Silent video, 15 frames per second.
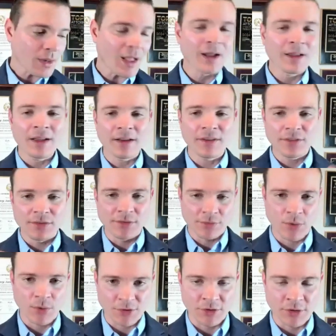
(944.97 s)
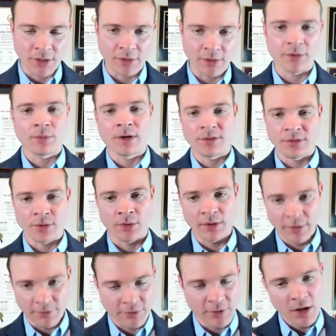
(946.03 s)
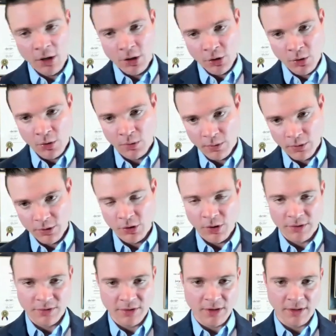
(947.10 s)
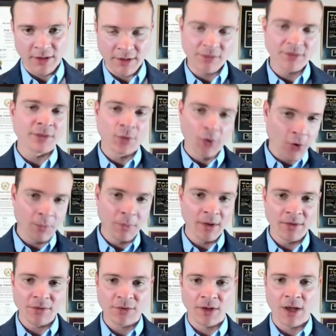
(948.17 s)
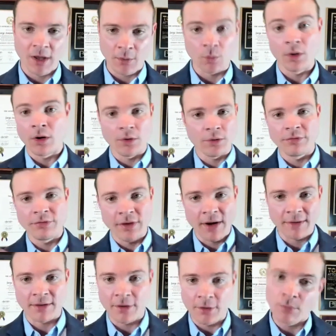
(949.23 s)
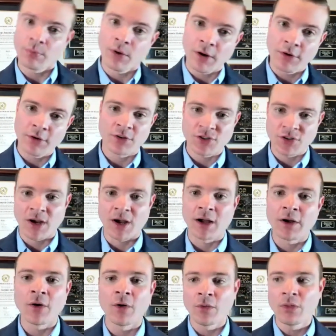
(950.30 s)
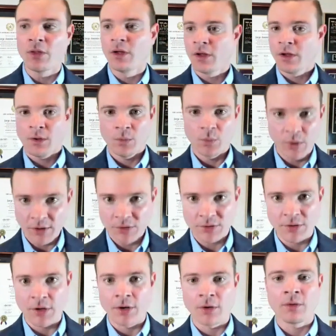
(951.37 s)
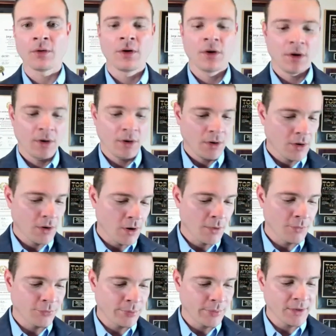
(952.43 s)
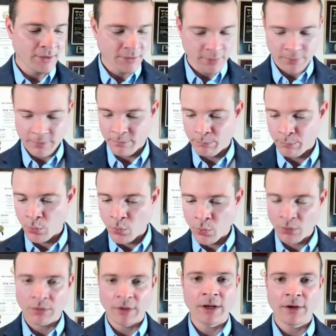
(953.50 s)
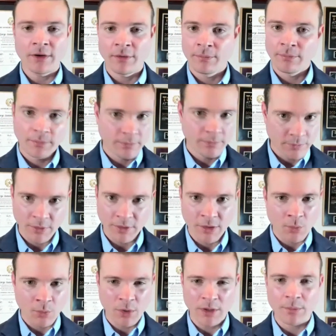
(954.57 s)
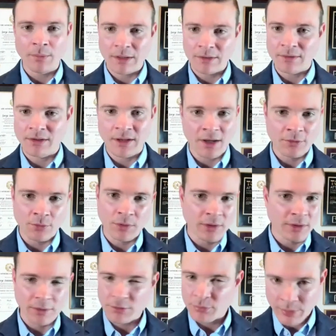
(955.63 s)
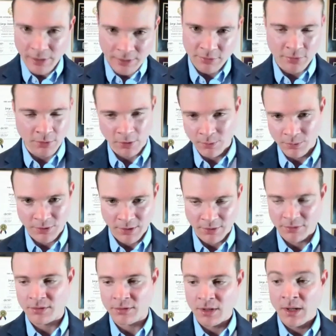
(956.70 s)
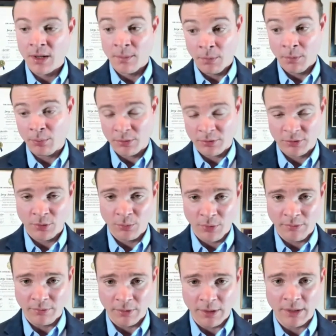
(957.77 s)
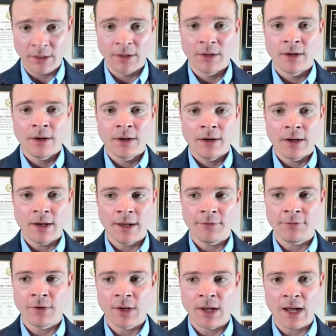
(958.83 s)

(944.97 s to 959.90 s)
again, it's discretionary, right? So if you USCIS determines that, well, the fact that you brought your child with you speaks poorly, you know, we can make the case, we can explain the circumstances. But presumably, if you